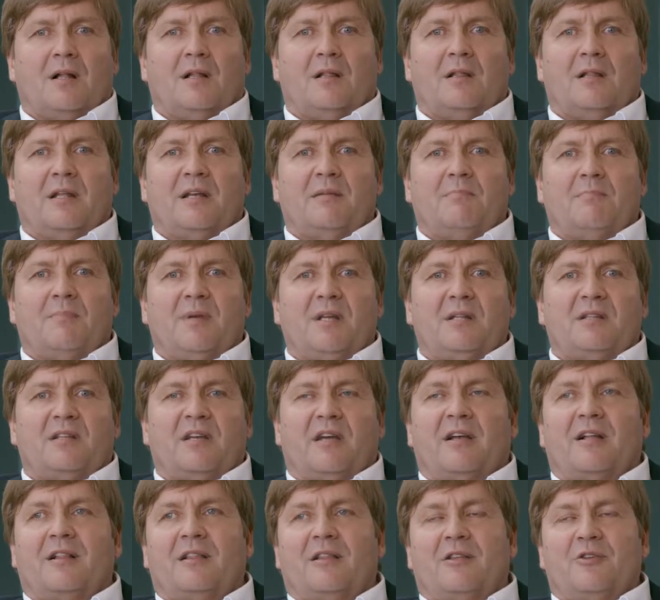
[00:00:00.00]
Let me
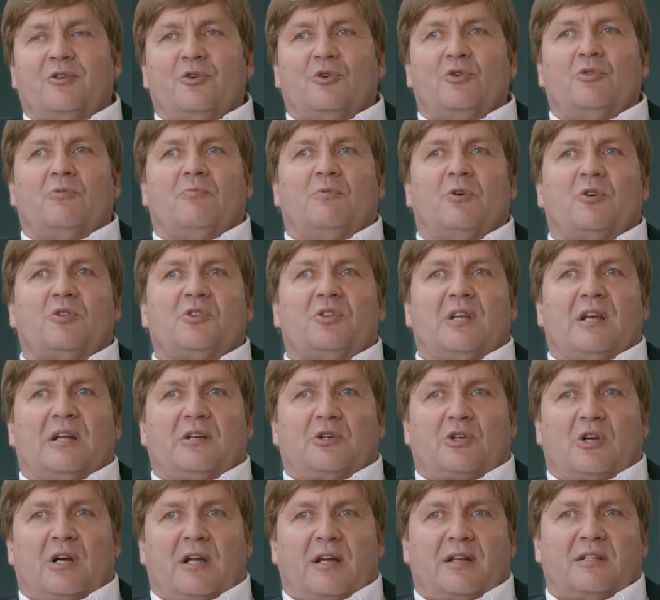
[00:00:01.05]
tell you what
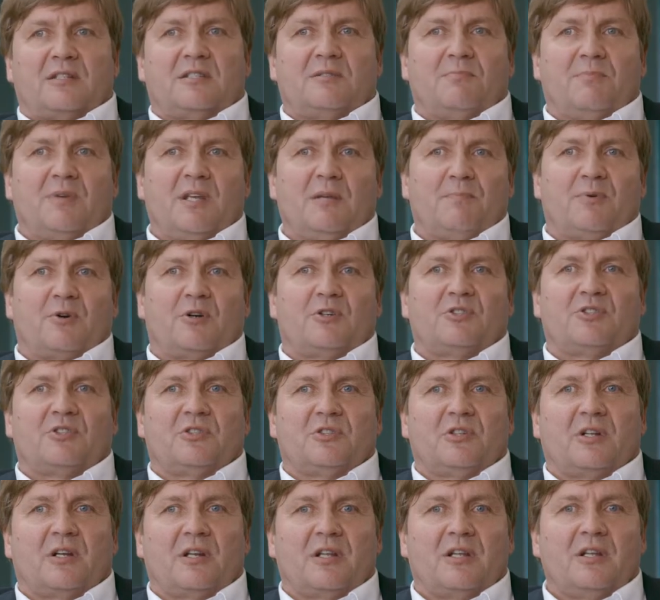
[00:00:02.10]
attracts me
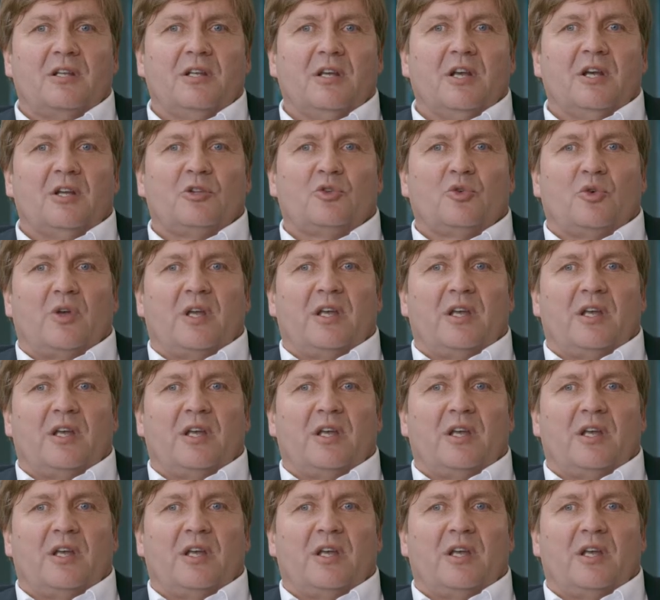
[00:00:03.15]
personally to